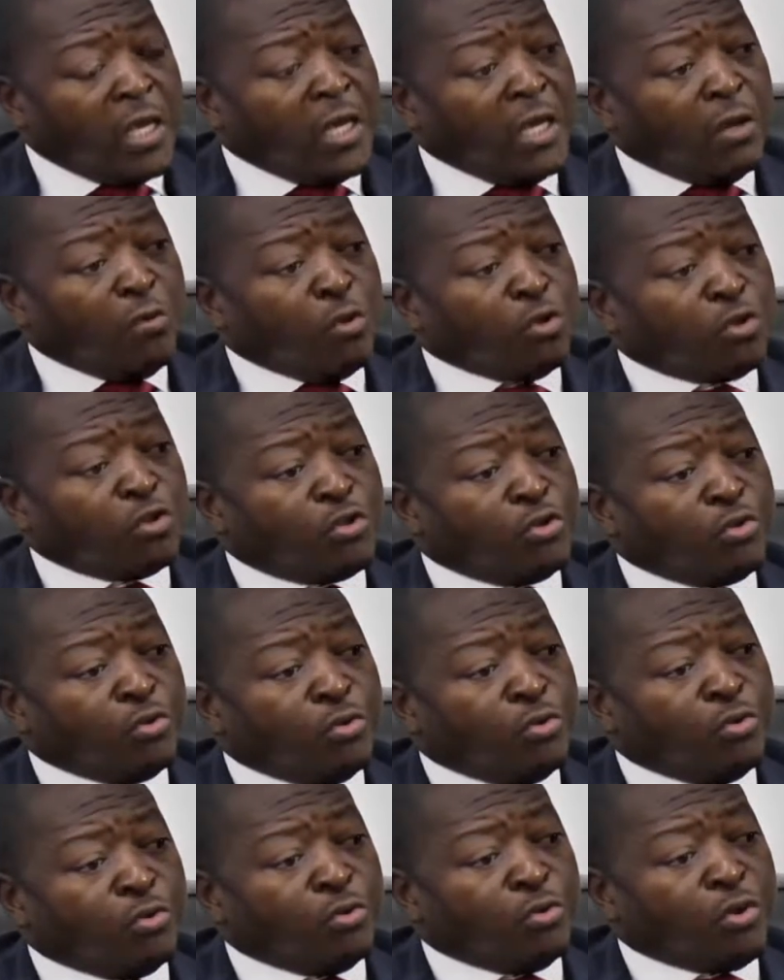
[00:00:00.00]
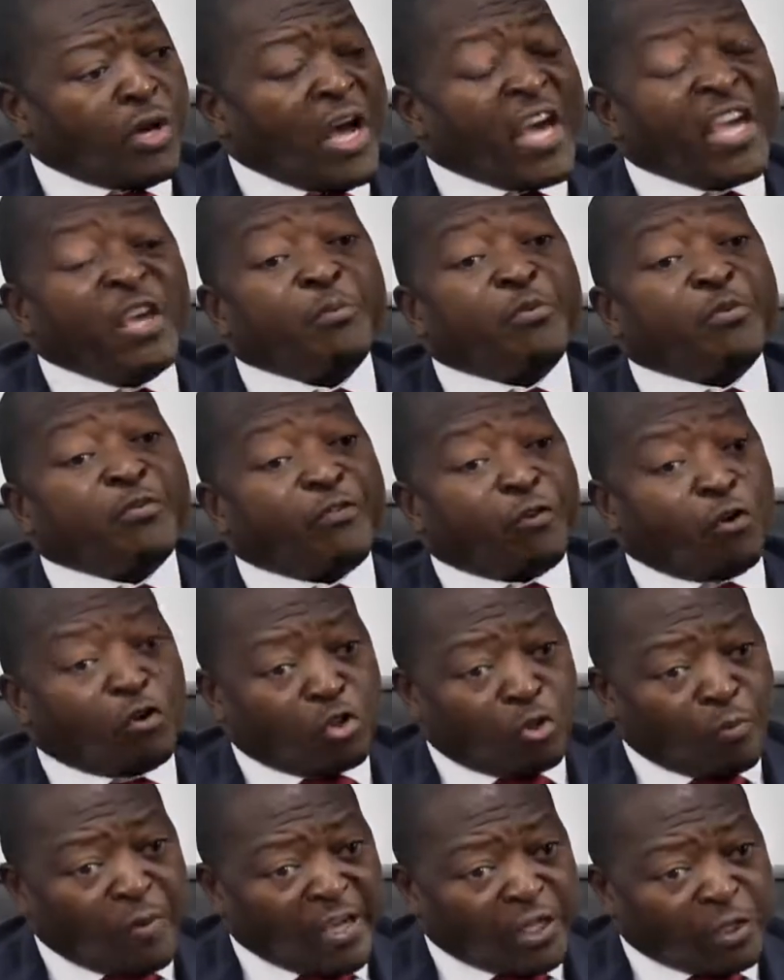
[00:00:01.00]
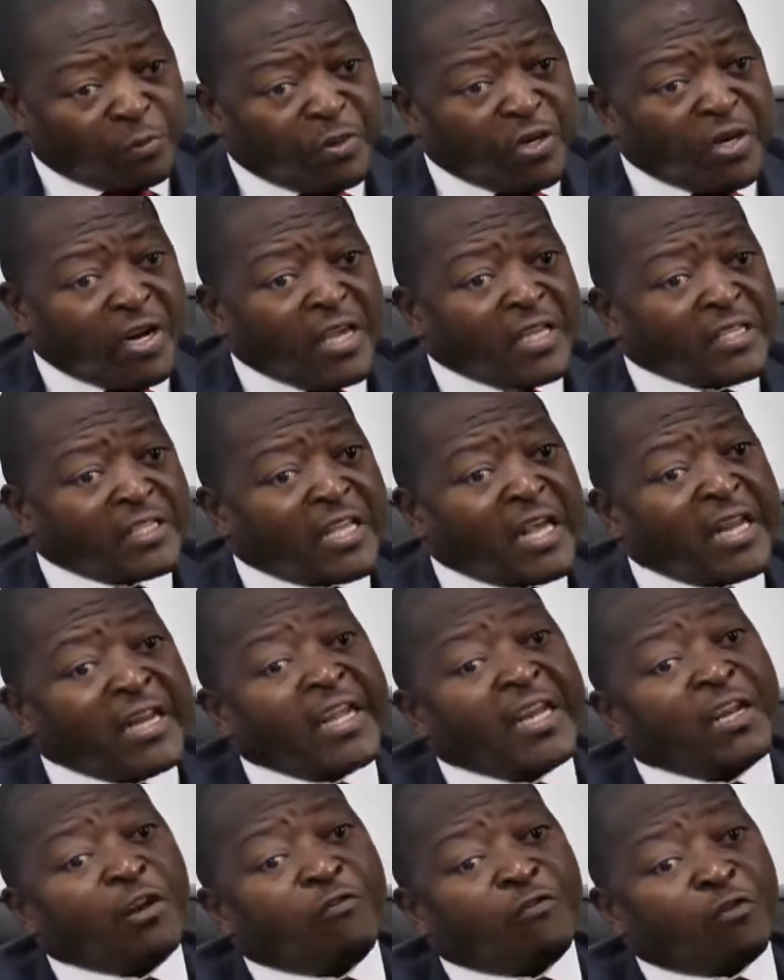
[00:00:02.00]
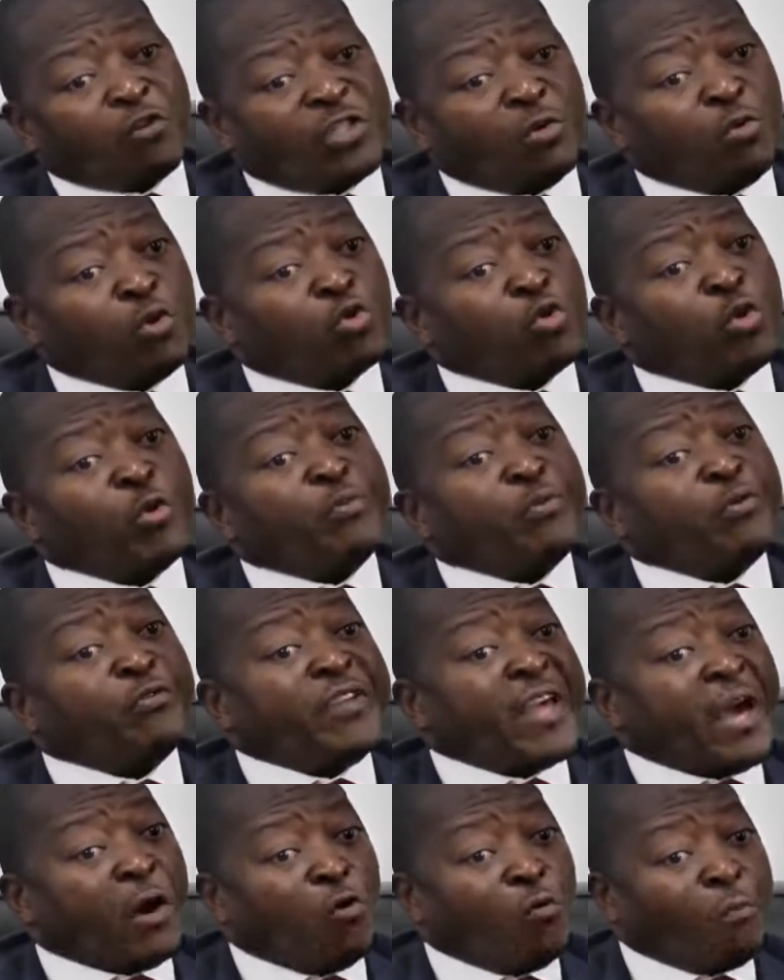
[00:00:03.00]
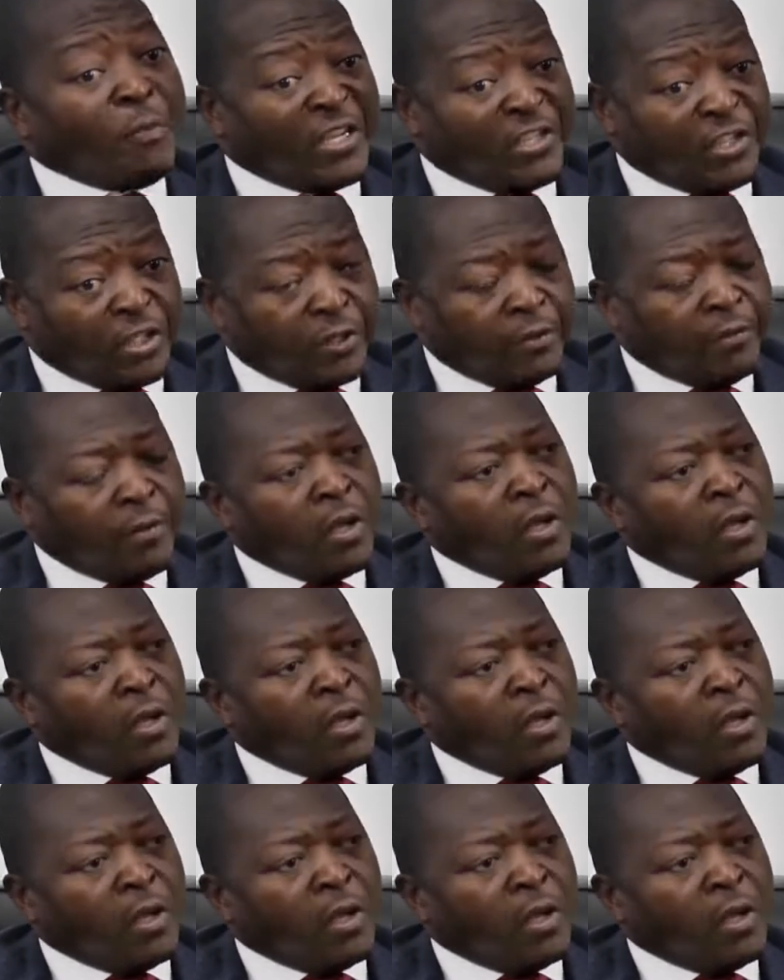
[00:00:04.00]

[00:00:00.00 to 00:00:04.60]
they want to improve customer experience, and then, of course, they want to improve their own margin.